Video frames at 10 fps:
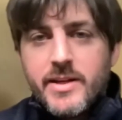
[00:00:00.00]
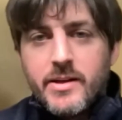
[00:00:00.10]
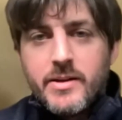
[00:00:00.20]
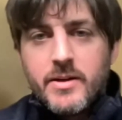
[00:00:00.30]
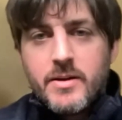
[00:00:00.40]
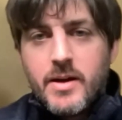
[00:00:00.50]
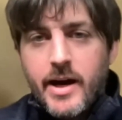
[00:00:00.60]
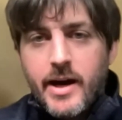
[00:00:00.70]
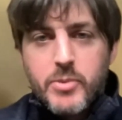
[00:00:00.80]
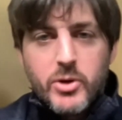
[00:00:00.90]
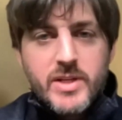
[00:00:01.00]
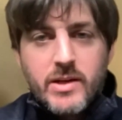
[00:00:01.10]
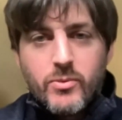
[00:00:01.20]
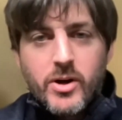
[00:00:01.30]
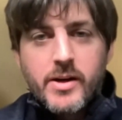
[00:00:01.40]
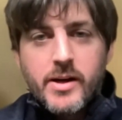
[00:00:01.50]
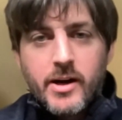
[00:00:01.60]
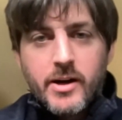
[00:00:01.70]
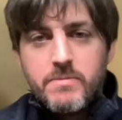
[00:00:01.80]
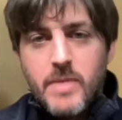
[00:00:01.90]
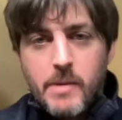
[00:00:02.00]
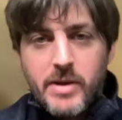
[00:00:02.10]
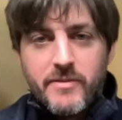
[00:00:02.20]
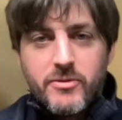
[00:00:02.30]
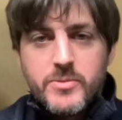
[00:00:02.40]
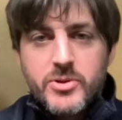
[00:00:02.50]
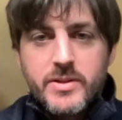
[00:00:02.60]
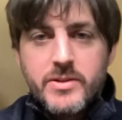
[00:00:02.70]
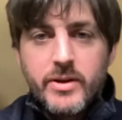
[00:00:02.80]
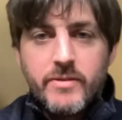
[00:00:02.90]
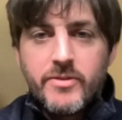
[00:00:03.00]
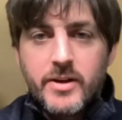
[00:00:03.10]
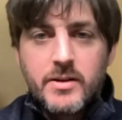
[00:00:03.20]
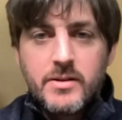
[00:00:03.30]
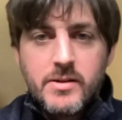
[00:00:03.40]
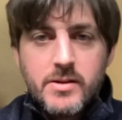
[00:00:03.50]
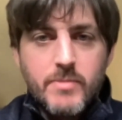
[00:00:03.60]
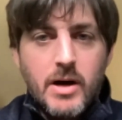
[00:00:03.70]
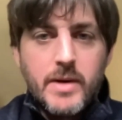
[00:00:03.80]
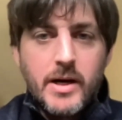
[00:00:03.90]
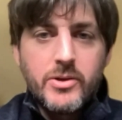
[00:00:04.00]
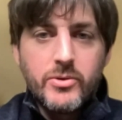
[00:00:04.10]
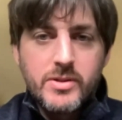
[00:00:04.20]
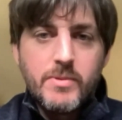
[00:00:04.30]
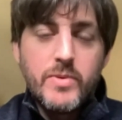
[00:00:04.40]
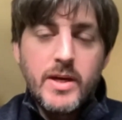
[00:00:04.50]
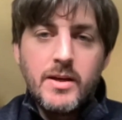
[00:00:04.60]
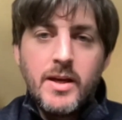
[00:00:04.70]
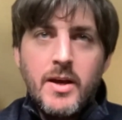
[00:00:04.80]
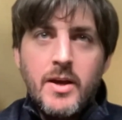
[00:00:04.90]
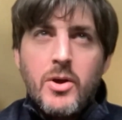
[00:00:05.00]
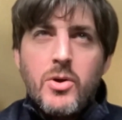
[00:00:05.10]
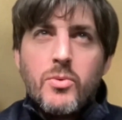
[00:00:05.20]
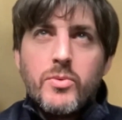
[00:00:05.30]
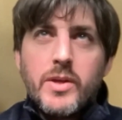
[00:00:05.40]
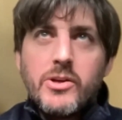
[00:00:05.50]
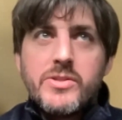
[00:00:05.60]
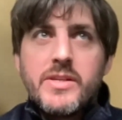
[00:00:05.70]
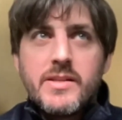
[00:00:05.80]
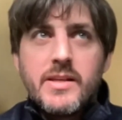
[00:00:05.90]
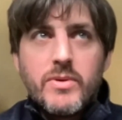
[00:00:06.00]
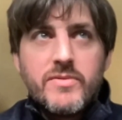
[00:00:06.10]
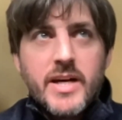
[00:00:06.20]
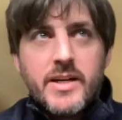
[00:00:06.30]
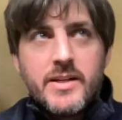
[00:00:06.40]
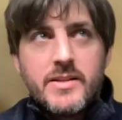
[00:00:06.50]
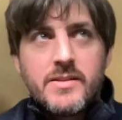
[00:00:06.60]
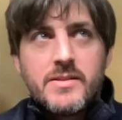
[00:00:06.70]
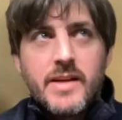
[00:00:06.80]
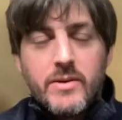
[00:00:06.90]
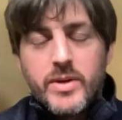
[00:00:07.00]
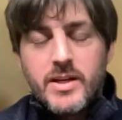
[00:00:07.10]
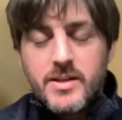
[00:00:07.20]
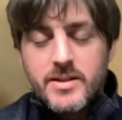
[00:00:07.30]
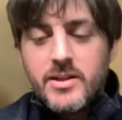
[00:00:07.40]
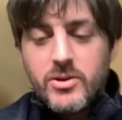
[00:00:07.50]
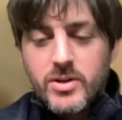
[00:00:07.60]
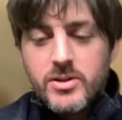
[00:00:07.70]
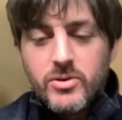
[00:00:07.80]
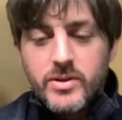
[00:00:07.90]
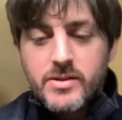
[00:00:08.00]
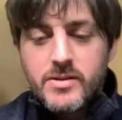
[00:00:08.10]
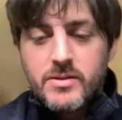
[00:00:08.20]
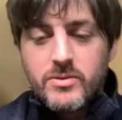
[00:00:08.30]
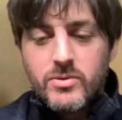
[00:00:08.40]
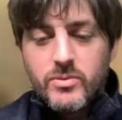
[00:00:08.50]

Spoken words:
done protein work. Our platform is really suited for small molecules, but the closest thing we've done is, and we continue to do, is